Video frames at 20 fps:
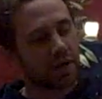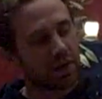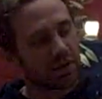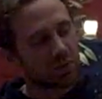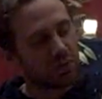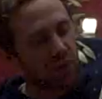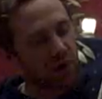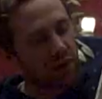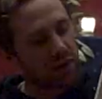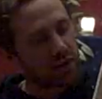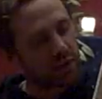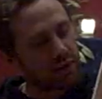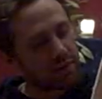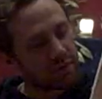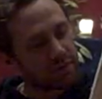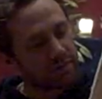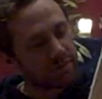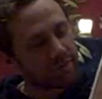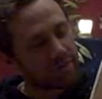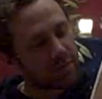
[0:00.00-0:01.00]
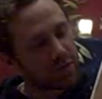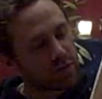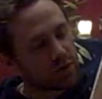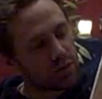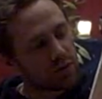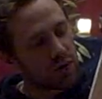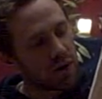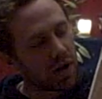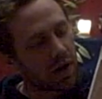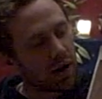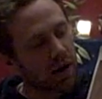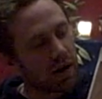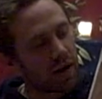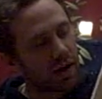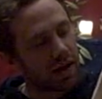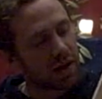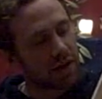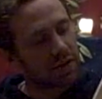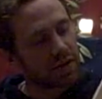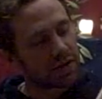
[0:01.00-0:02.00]
it as a present to
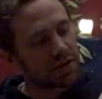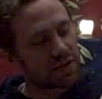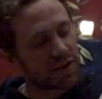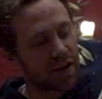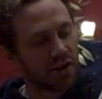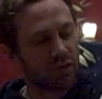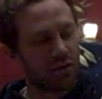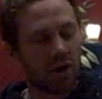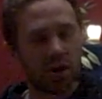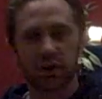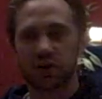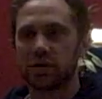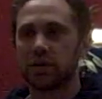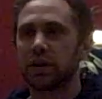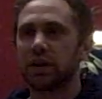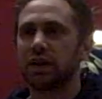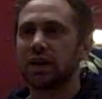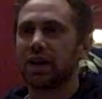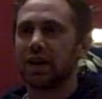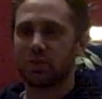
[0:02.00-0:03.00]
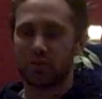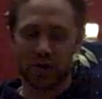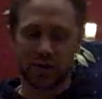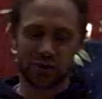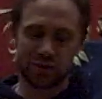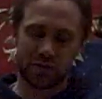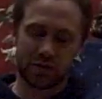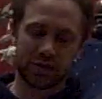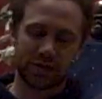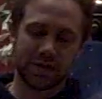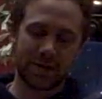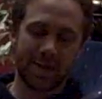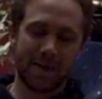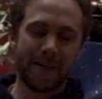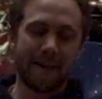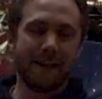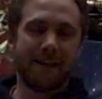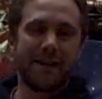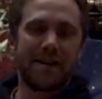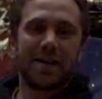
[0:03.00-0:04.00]
Sadaraja at Windhorse.
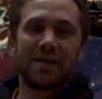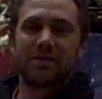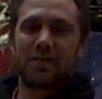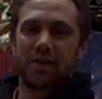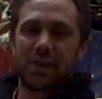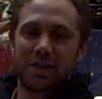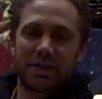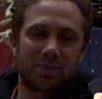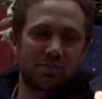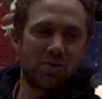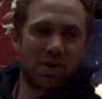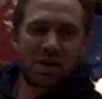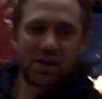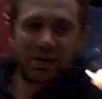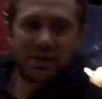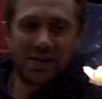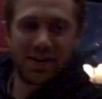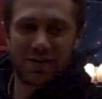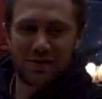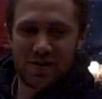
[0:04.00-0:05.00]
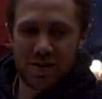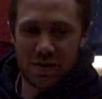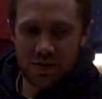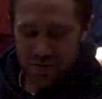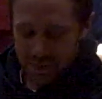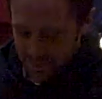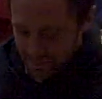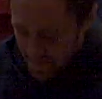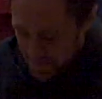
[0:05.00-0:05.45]
I'd like to pass that around.